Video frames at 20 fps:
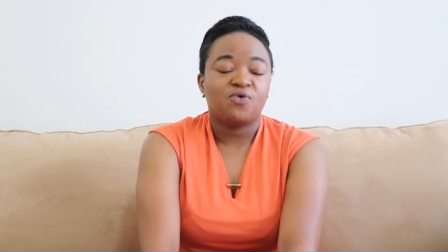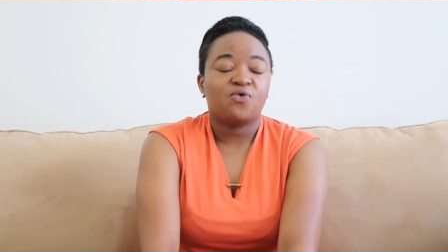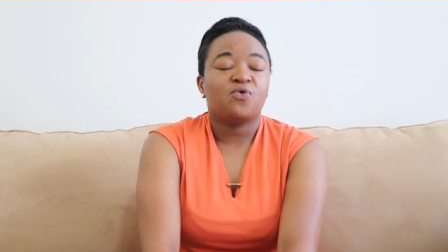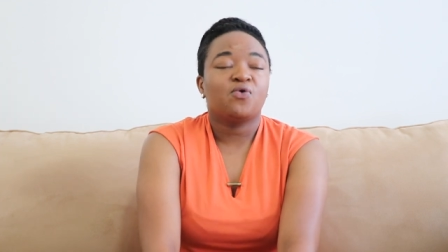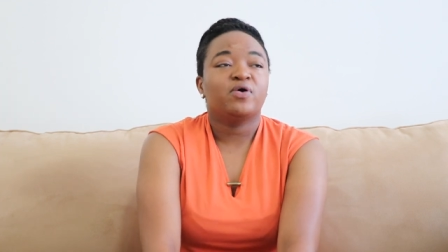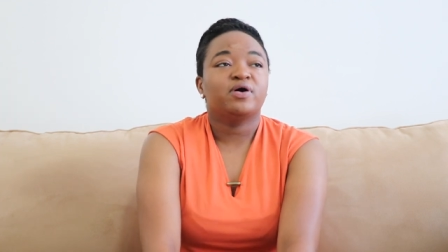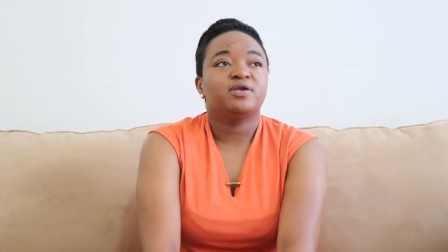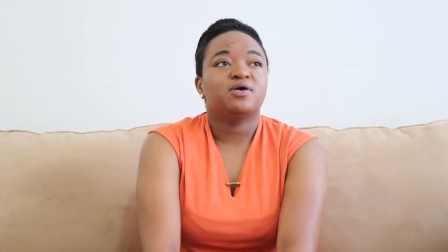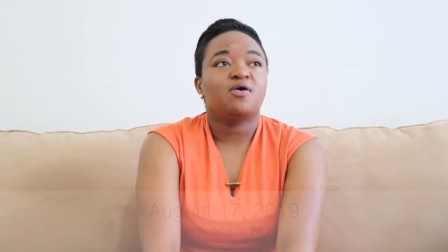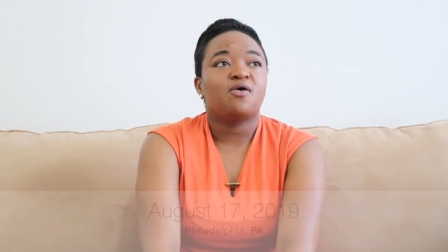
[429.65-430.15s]

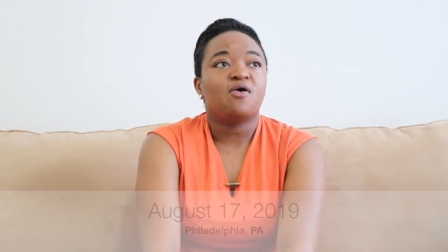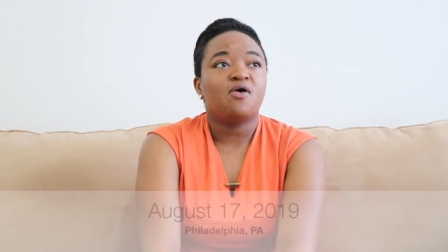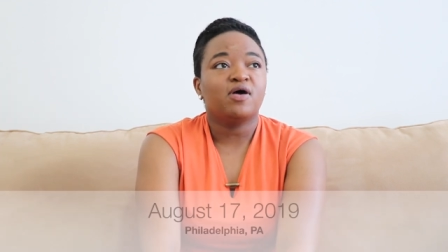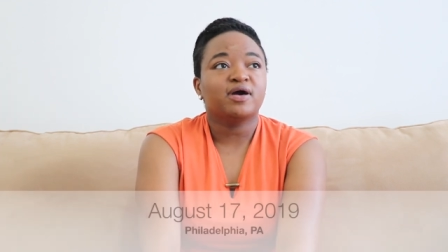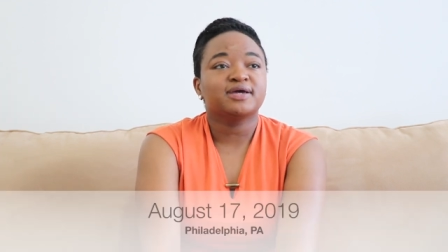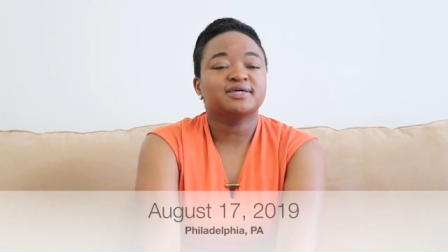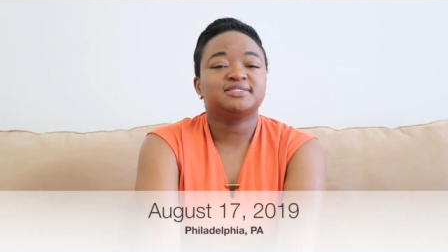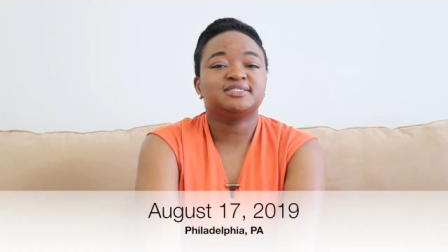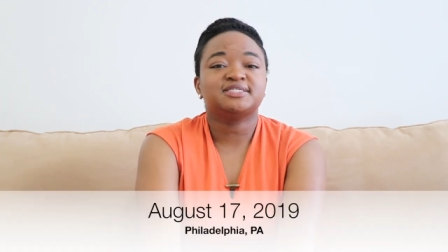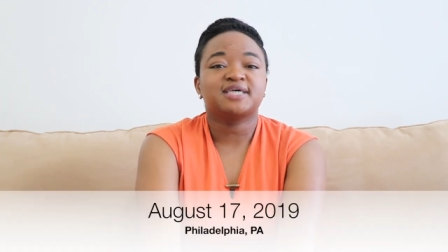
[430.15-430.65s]
on
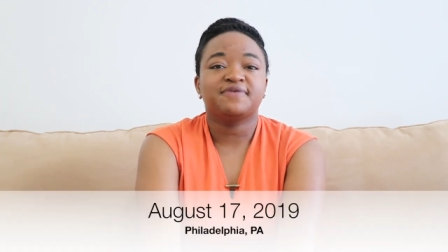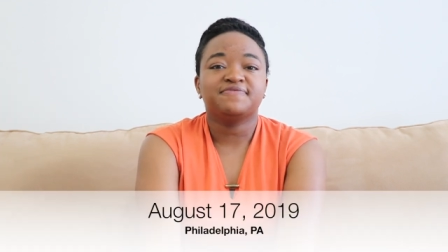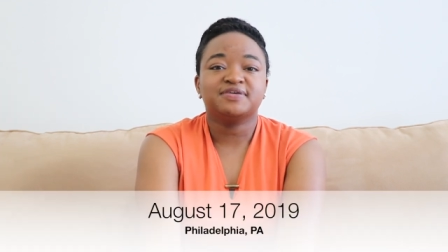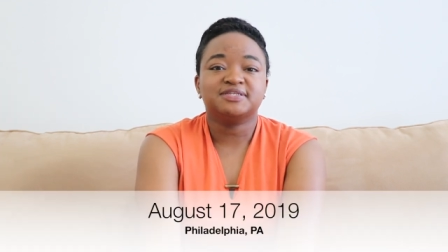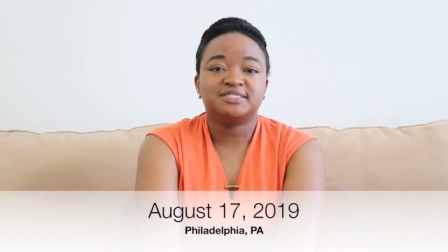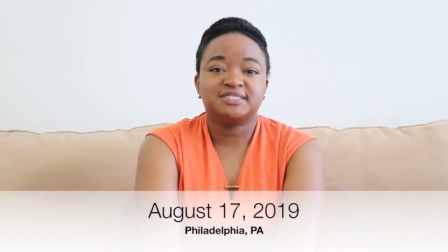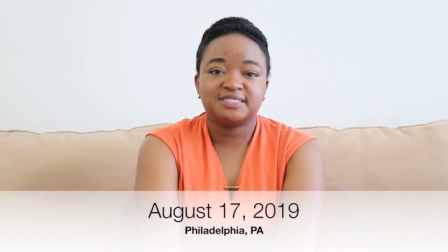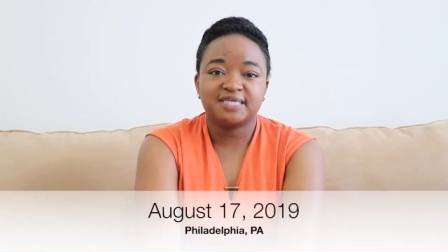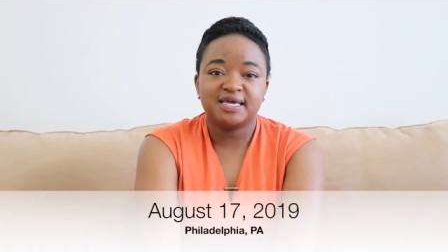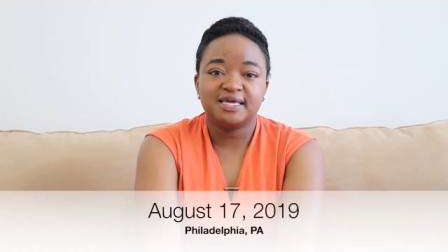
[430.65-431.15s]
August
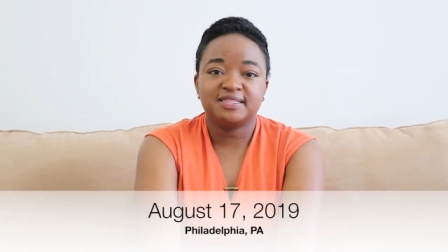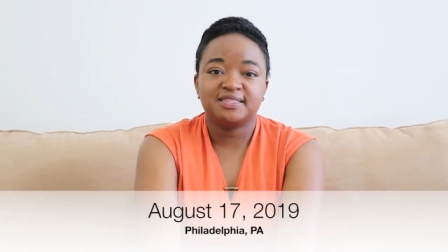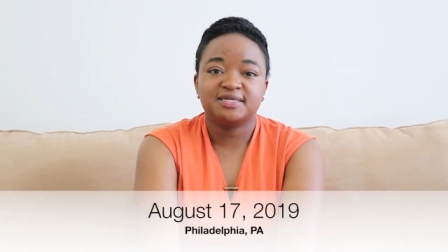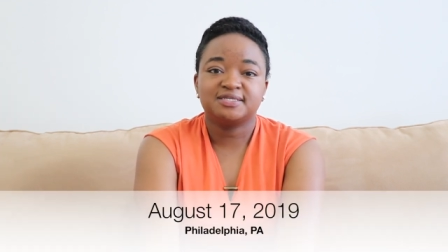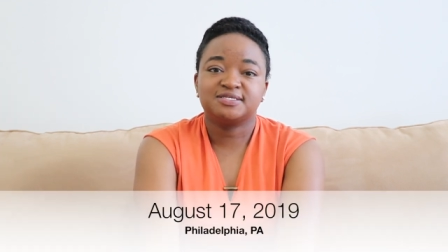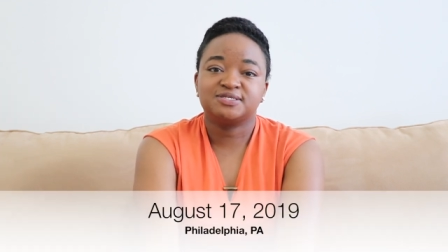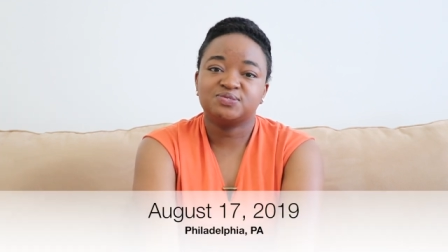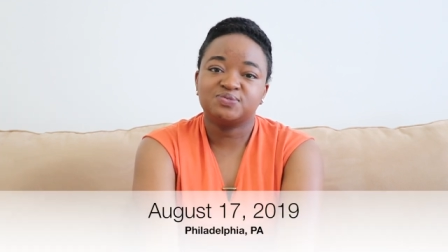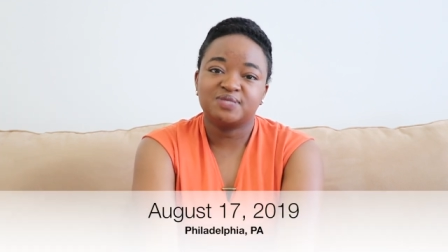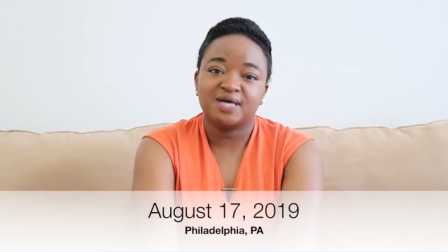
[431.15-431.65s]

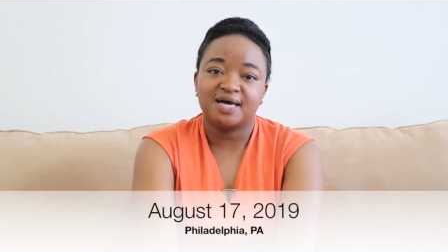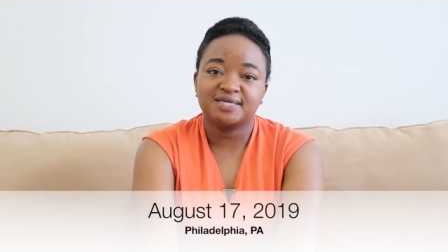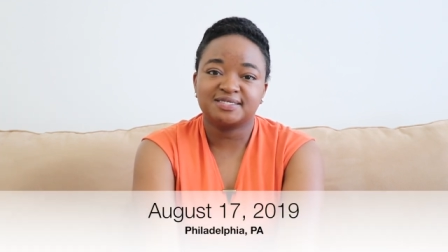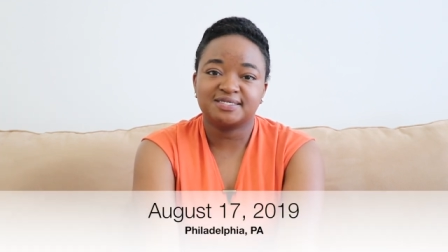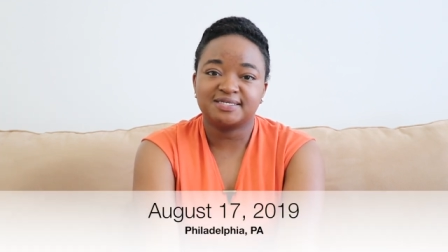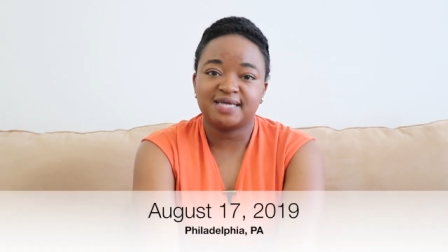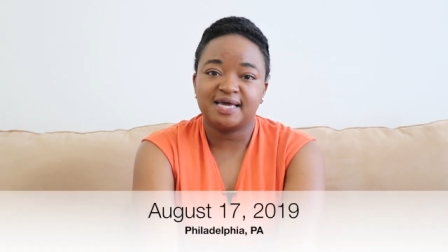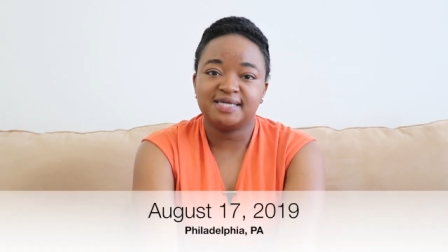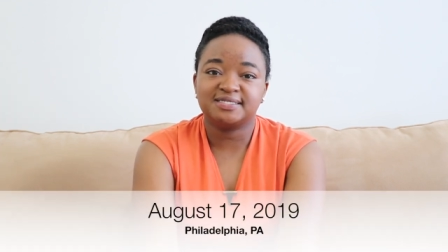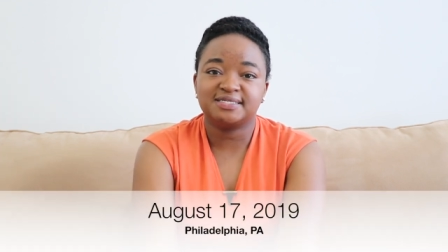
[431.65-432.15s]
17th,
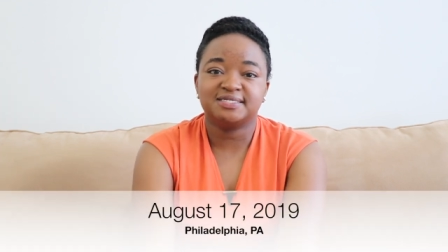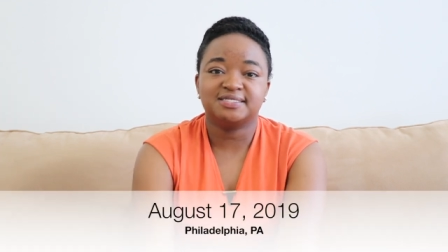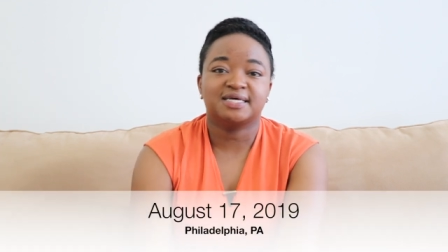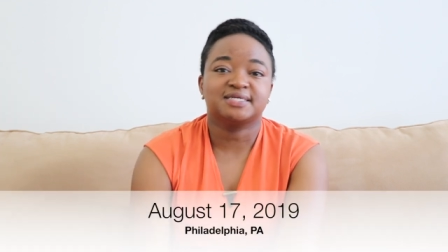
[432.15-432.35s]
2019.